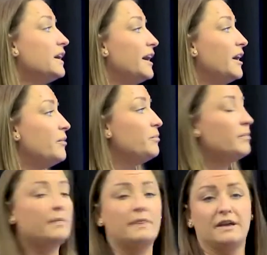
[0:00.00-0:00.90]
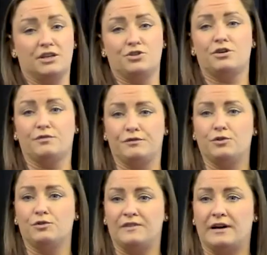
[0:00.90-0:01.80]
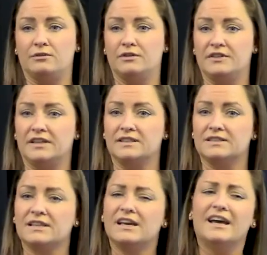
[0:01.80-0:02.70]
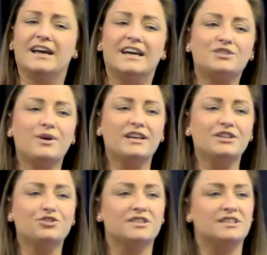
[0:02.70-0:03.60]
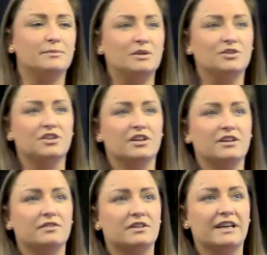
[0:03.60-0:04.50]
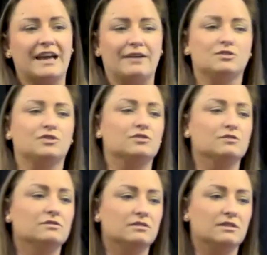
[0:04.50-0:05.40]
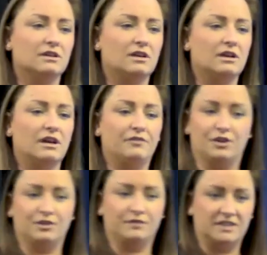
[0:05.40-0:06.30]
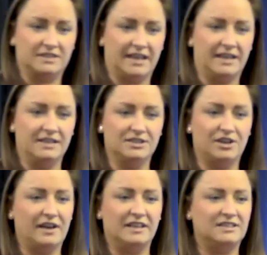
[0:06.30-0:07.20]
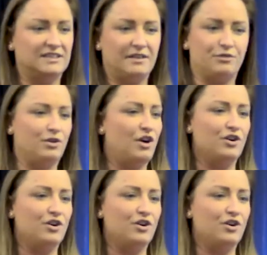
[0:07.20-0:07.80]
that you don't fall foul of this. It's quite interesting because not even the council have heard of this case. I've had several